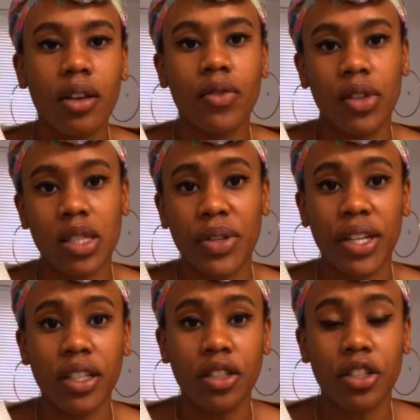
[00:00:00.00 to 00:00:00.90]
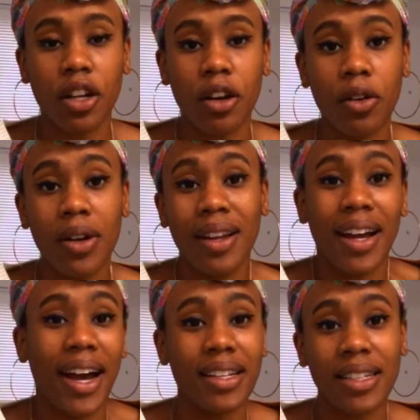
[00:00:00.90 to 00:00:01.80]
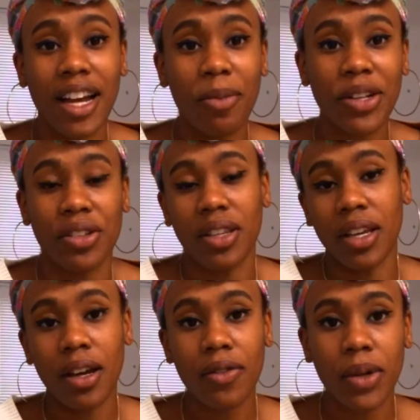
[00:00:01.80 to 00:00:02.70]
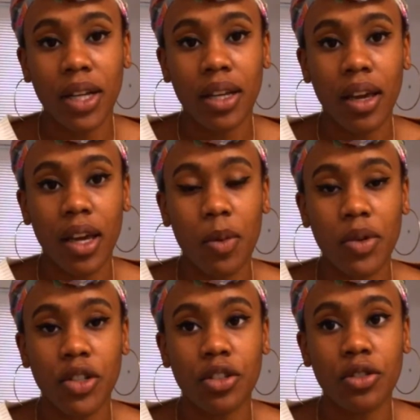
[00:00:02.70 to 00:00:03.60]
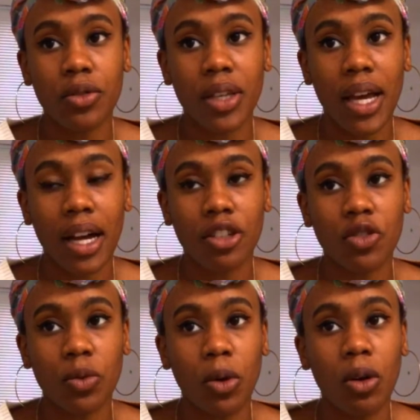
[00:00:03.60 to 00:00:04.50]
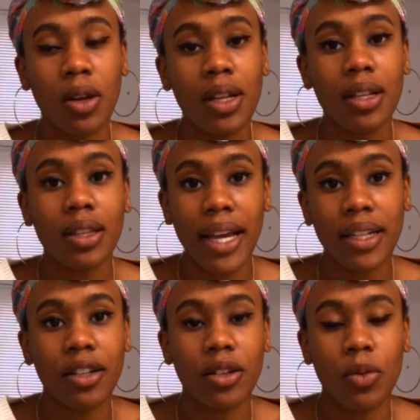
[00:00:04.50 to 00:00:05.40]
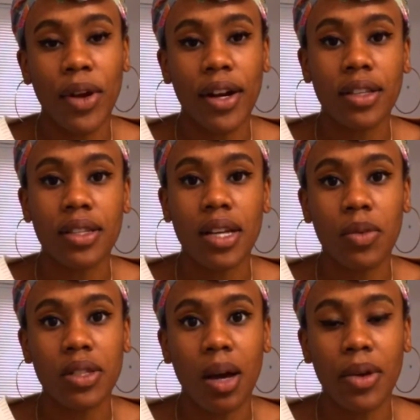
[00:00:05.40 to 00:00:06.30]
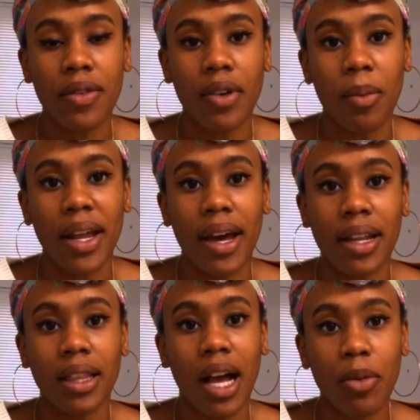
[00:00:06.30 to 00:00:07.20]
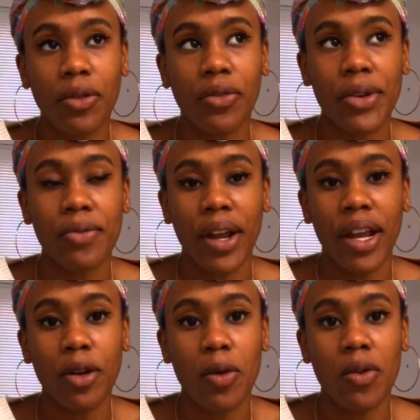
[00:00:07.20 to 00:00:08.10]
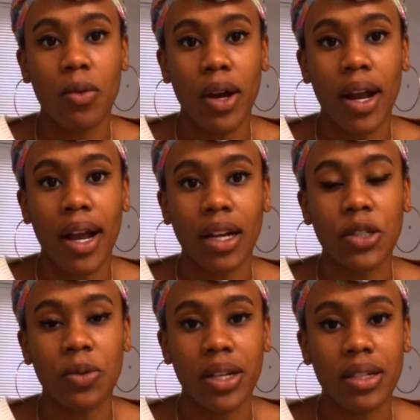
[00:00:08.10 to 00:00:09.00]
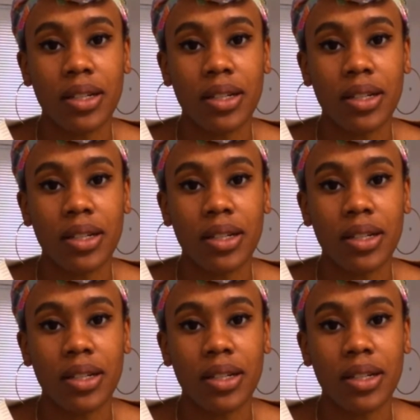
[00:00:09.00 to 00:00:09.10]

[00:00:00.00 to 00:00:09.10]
For this particular show, I didn't have much to think of when it came to the actual lighting or where the sun was coming from, and I had a lot more free reign over where I actually wanted to